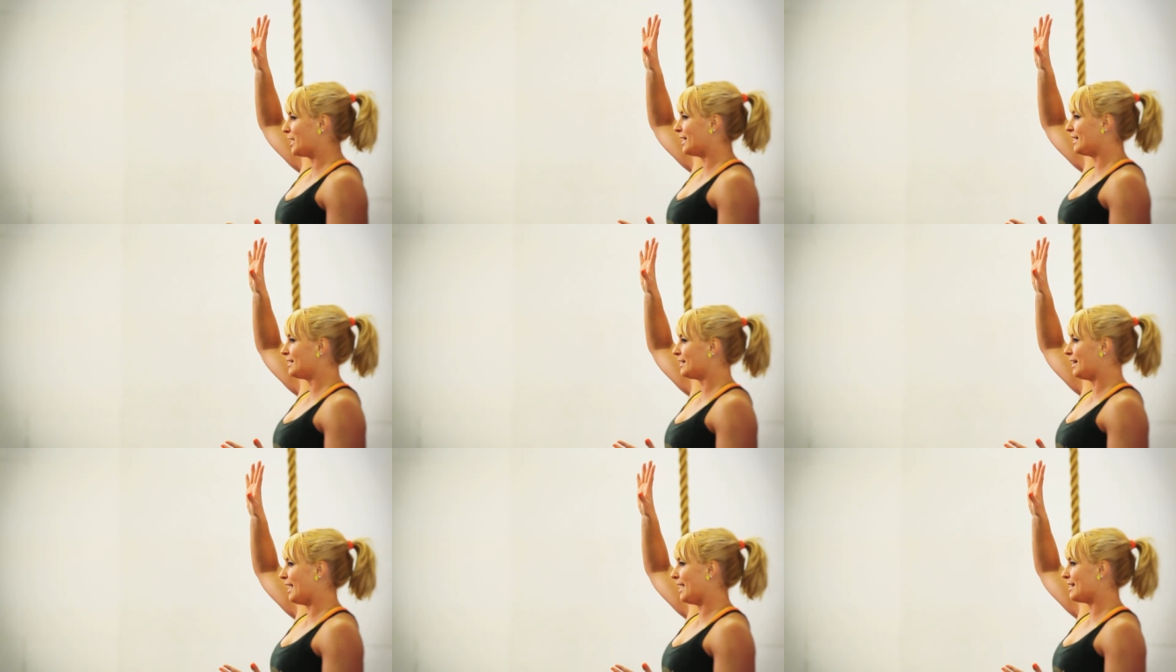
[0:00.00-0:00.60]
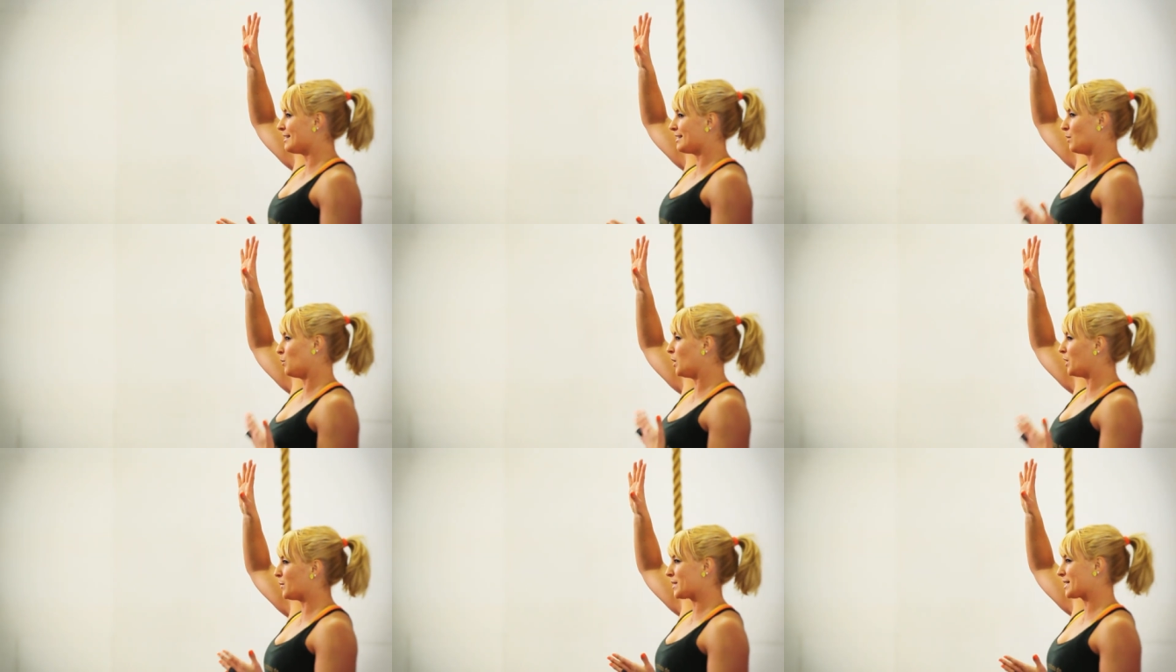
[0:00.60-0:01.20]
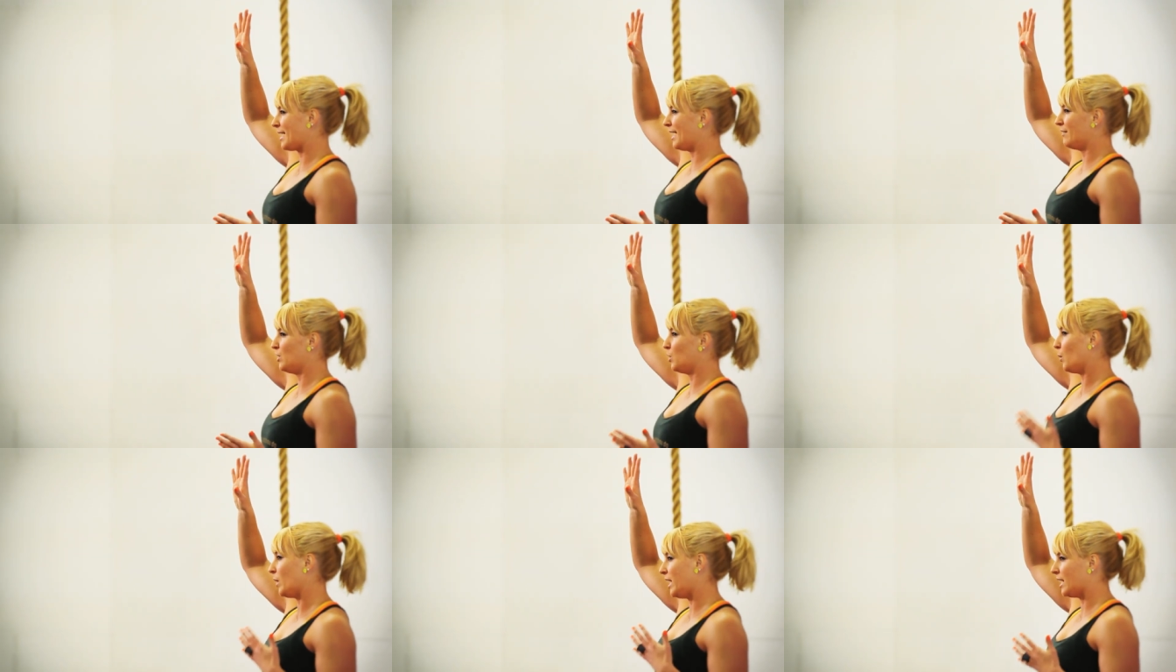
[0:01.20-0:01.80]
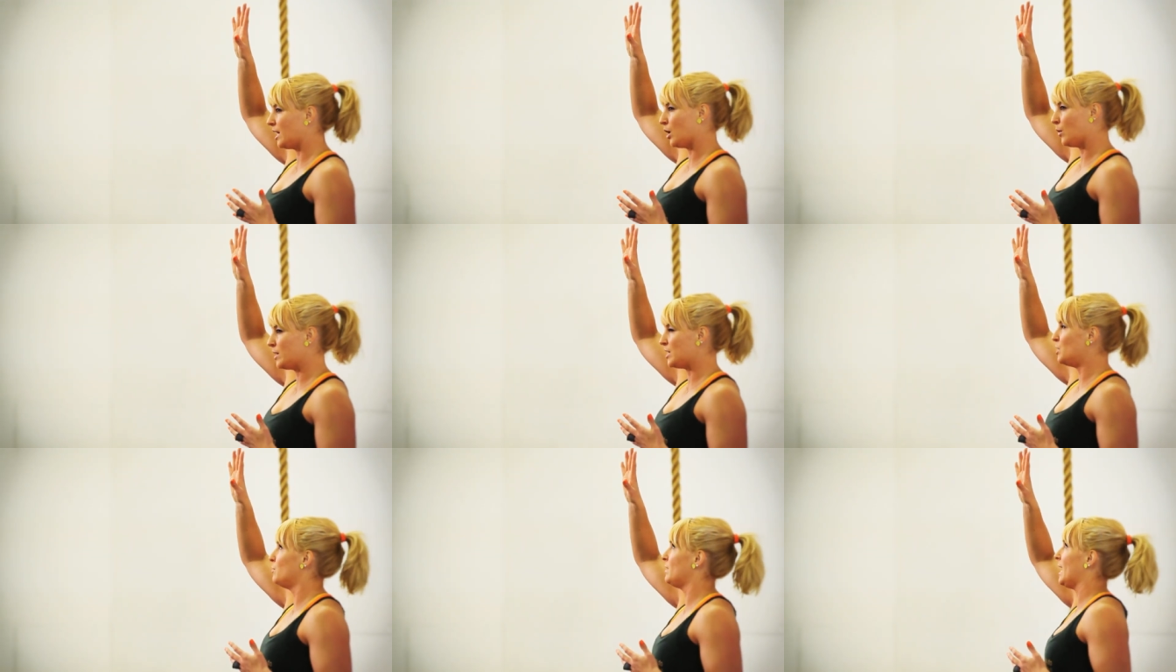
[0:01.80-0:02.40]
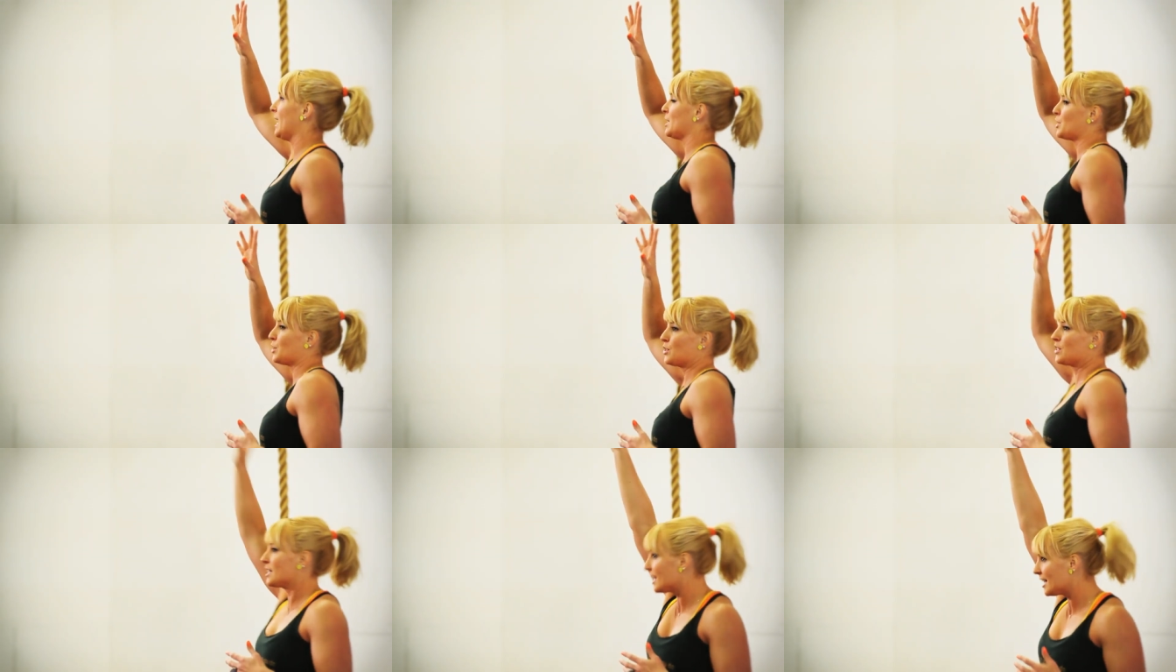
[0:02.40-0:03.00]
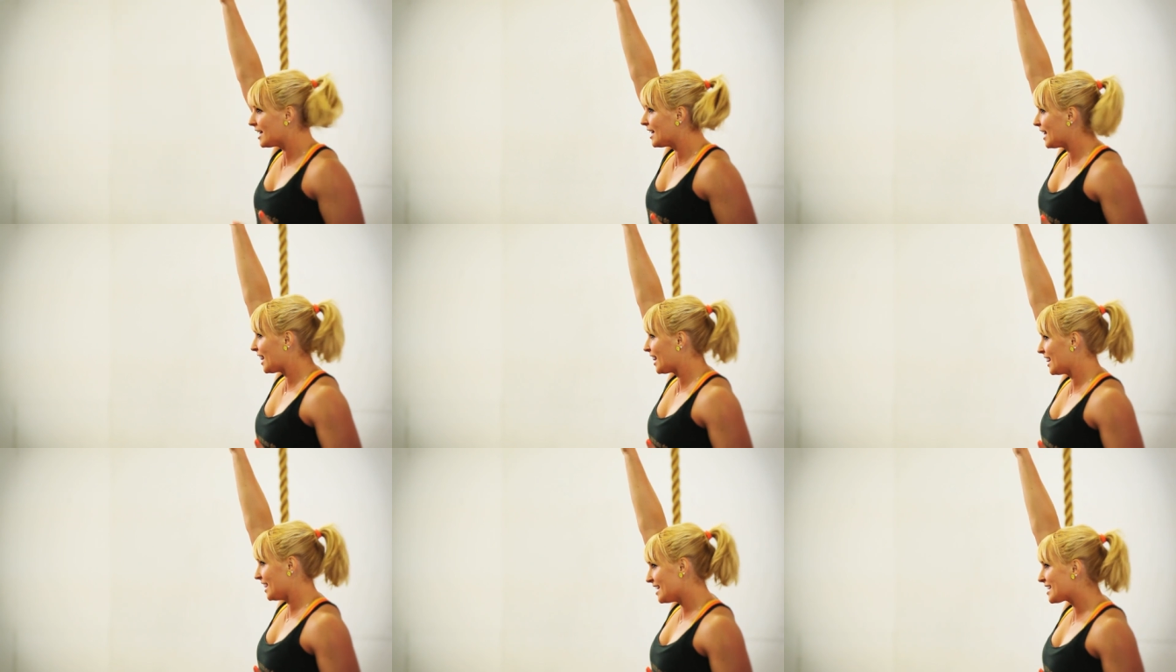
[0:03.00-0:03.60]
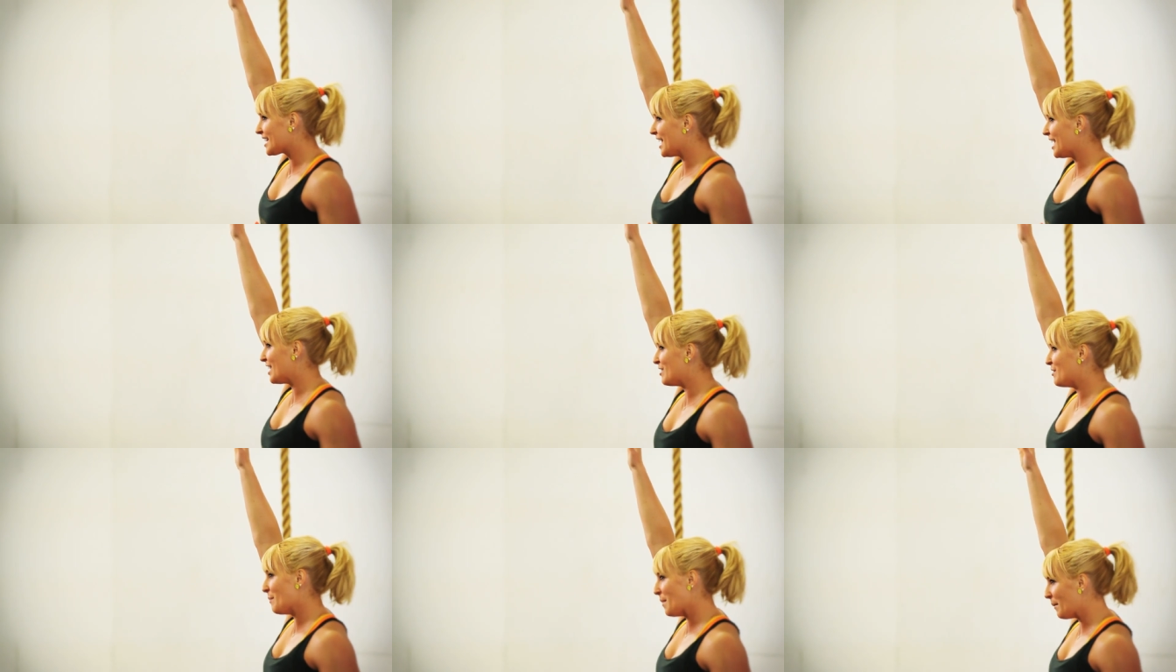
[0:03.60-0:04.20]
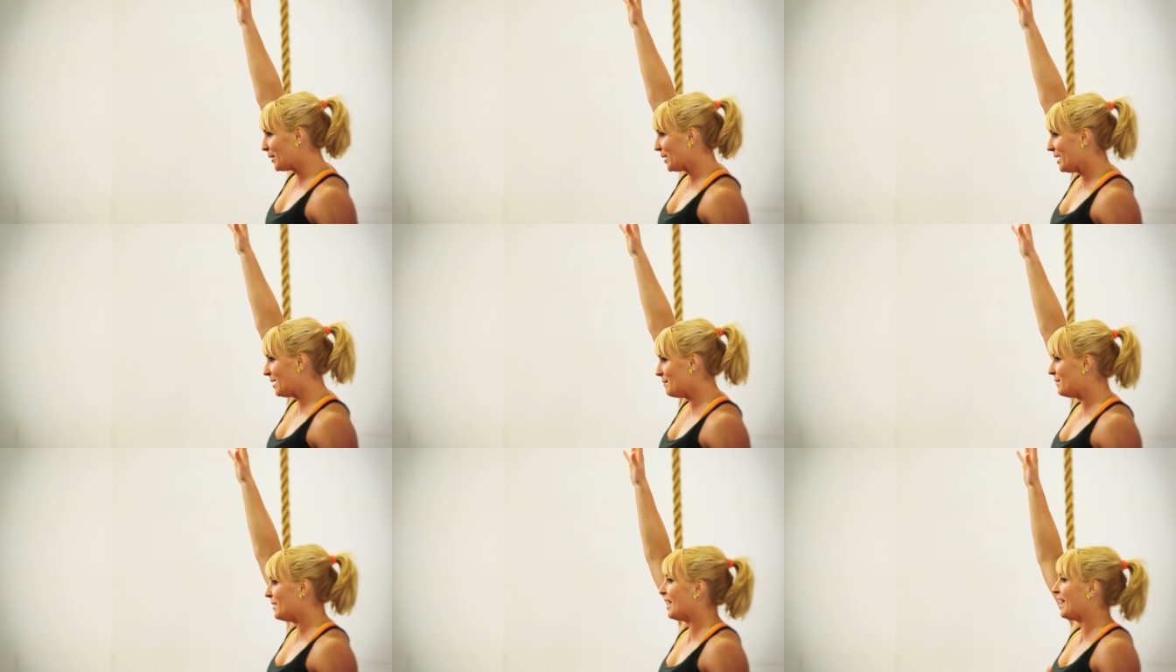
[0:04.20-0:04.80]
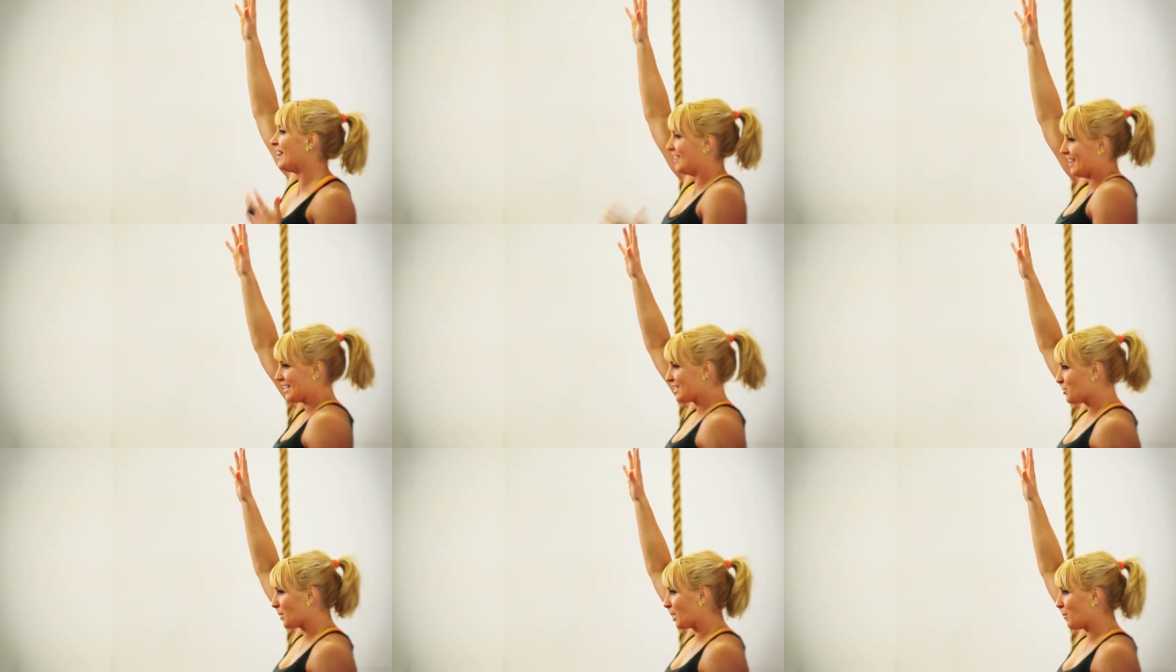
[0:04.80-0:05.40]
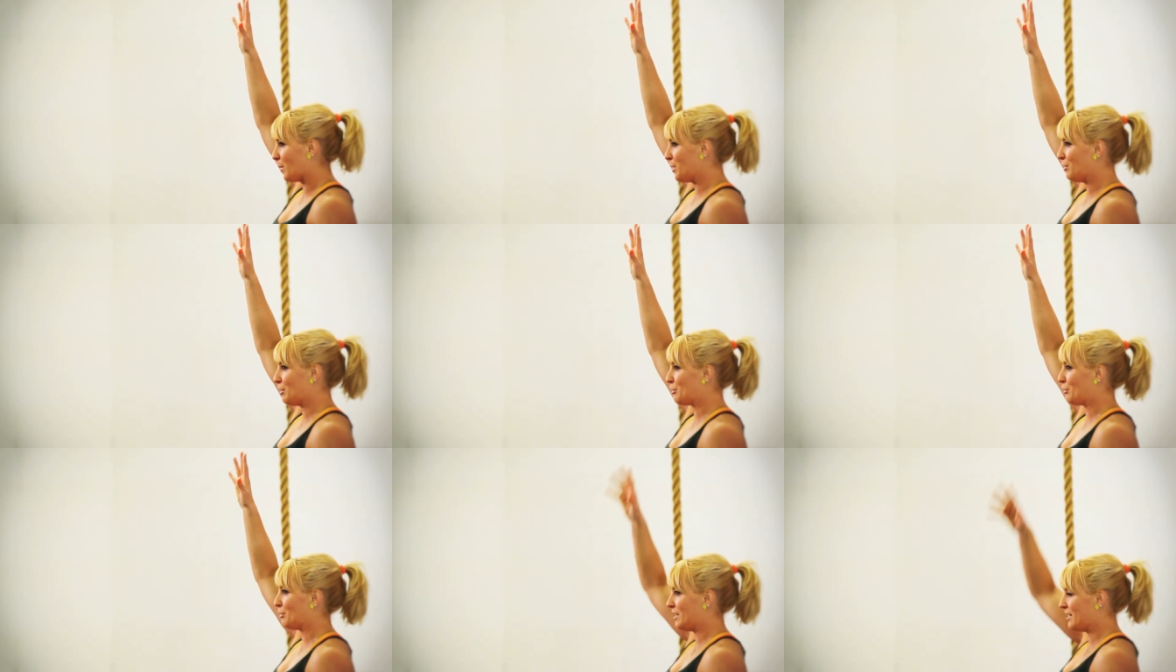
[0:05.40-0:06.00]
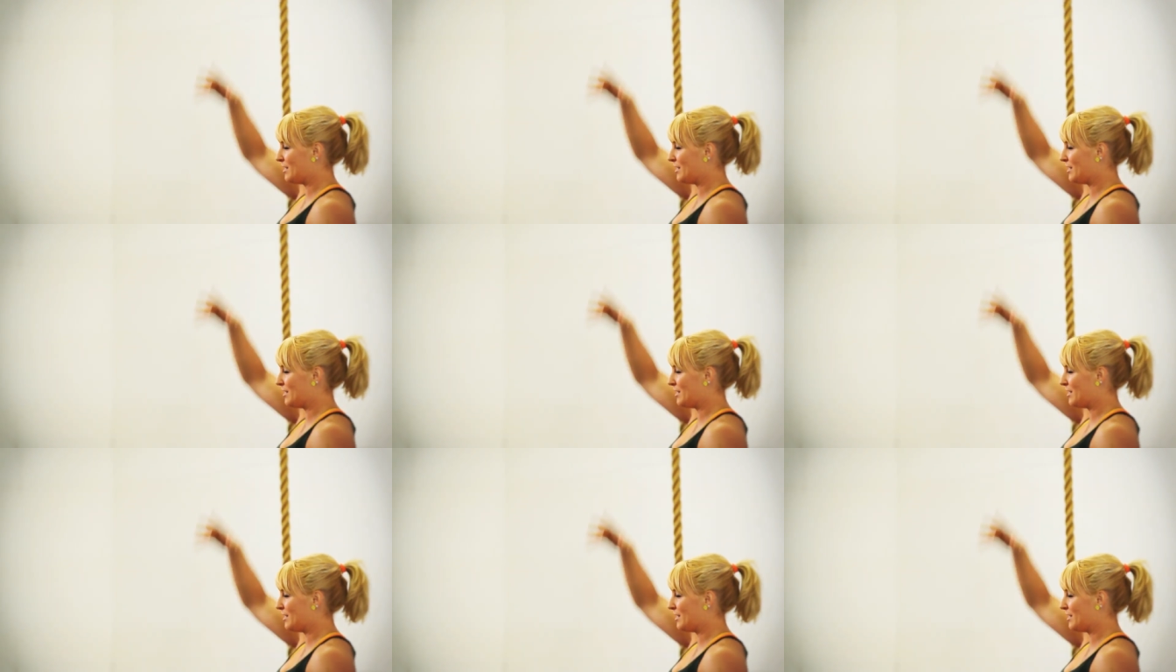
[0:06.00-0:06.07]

kid in class, the one that was kind of annoying and always knew the answers, this kid, remember him? That's the one I want you to turn